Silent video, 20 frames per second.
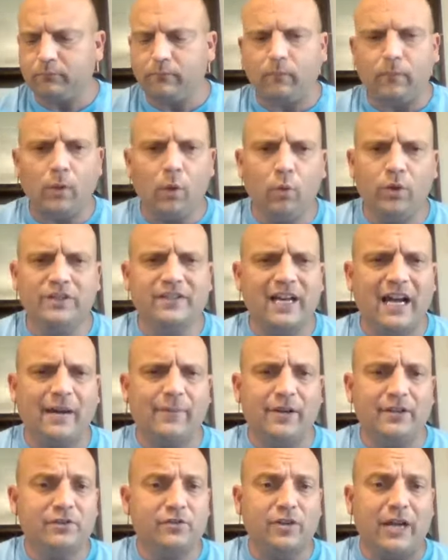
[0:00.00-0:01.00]
one time, I
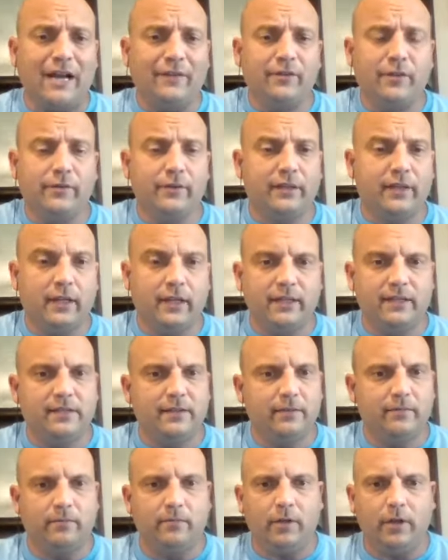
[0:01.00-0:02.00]
was traveling with kids,
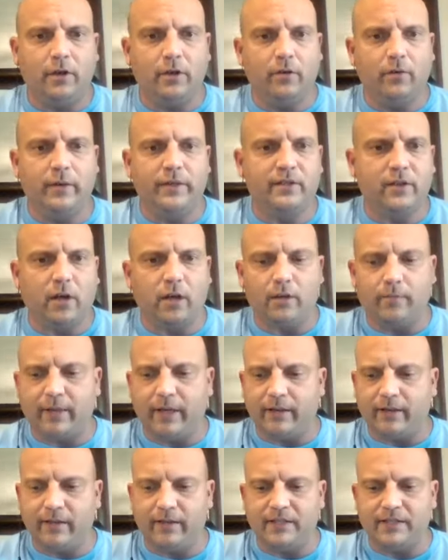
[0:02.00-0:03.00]
and, we talk
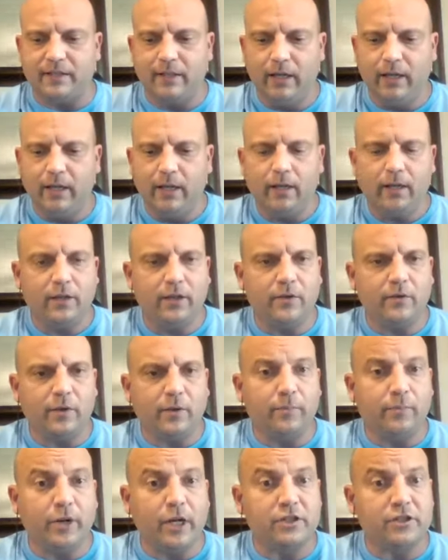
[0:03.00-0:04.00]
about this, they're
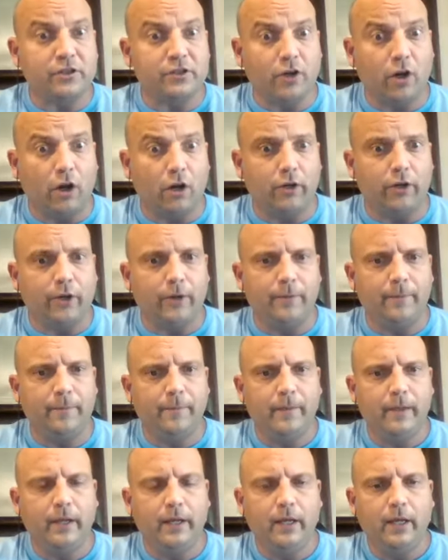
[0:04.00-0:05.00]
precious cargo.
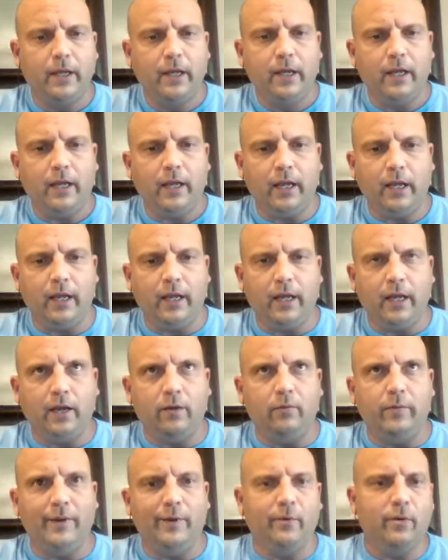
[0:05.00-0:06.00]
And
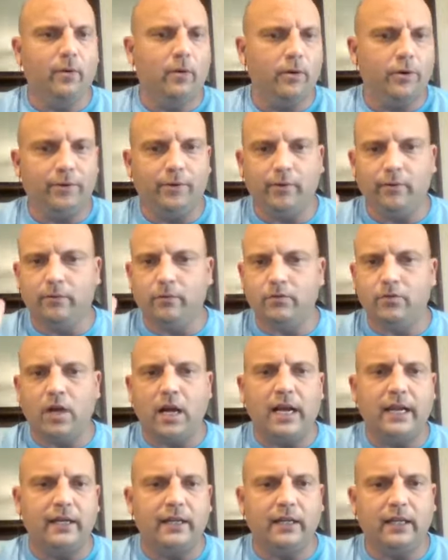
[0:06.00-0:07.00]
we were
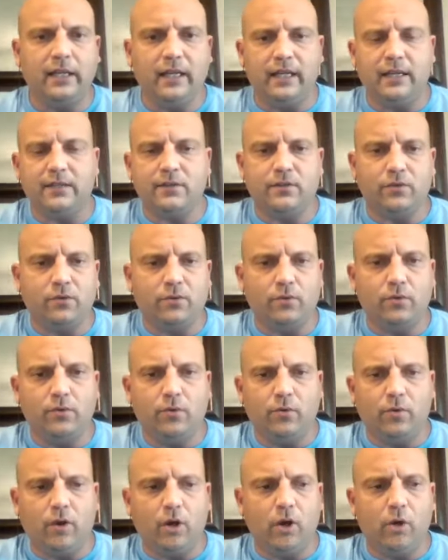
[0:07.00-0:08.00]
trying to get
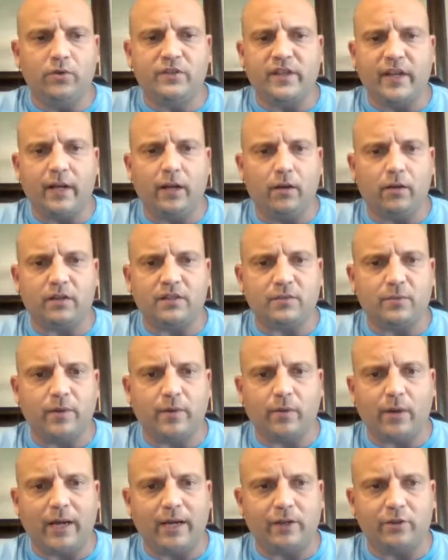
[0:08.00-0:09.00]
to a hotel because we
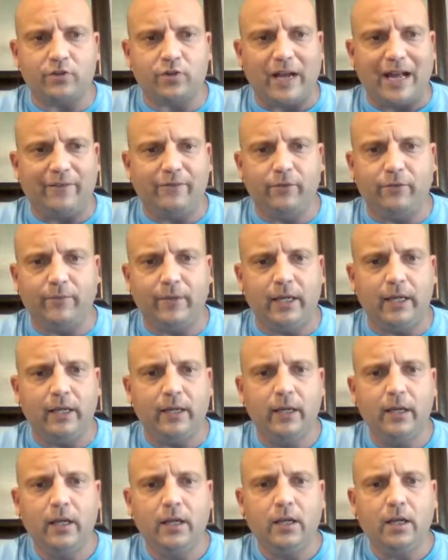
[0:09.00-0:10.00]
were at a travel meet,
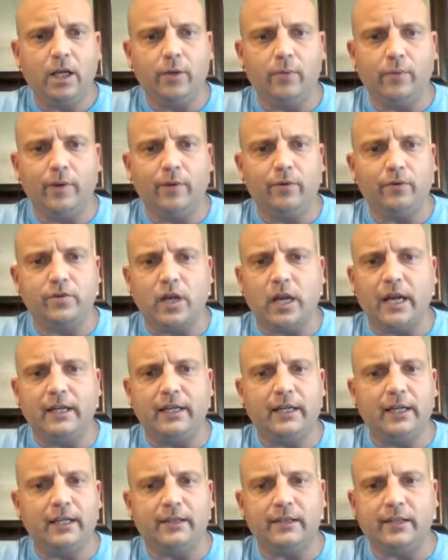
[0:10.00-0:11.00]
and we were trying to
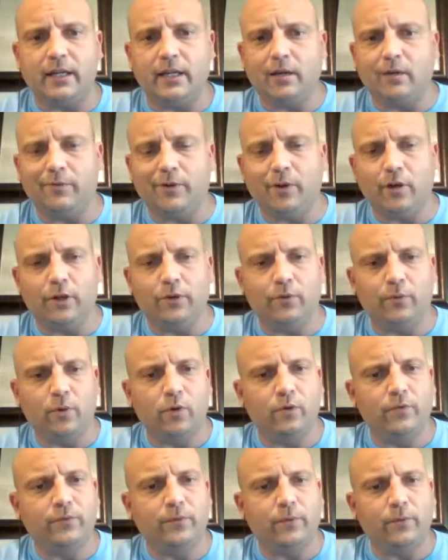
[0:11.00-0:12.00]
get there, and we were on the
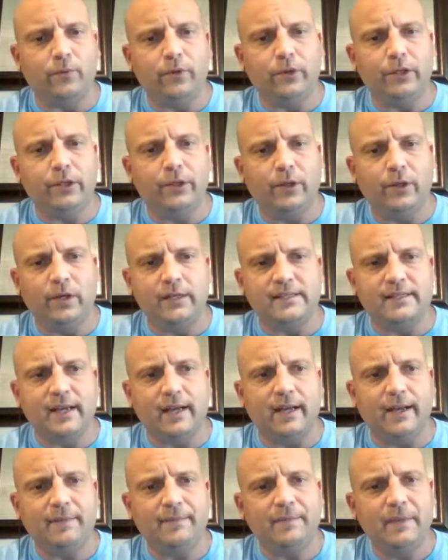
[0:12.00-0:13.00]
road for a really long
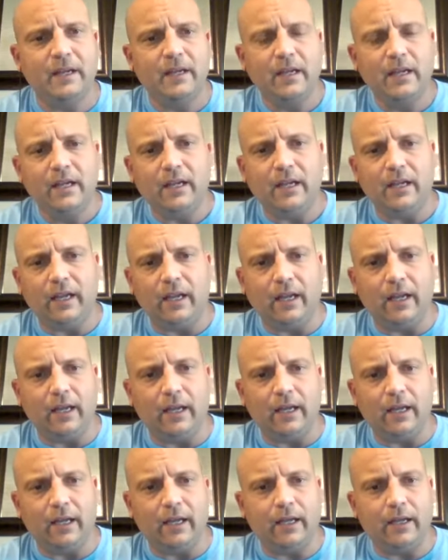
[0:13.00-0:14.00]
time,
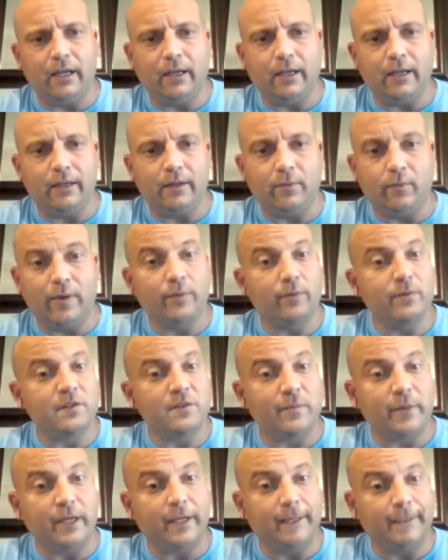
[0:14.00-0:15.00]
and we were
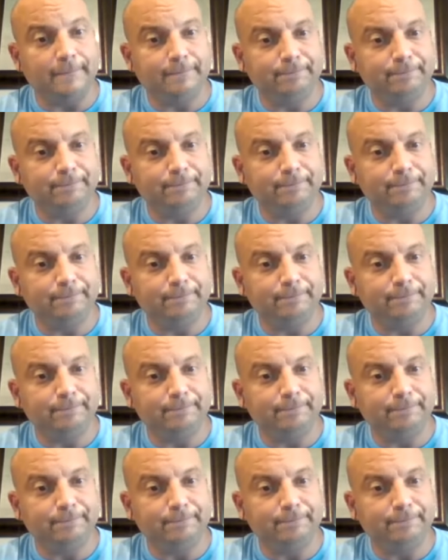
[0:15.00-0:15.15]
speeding.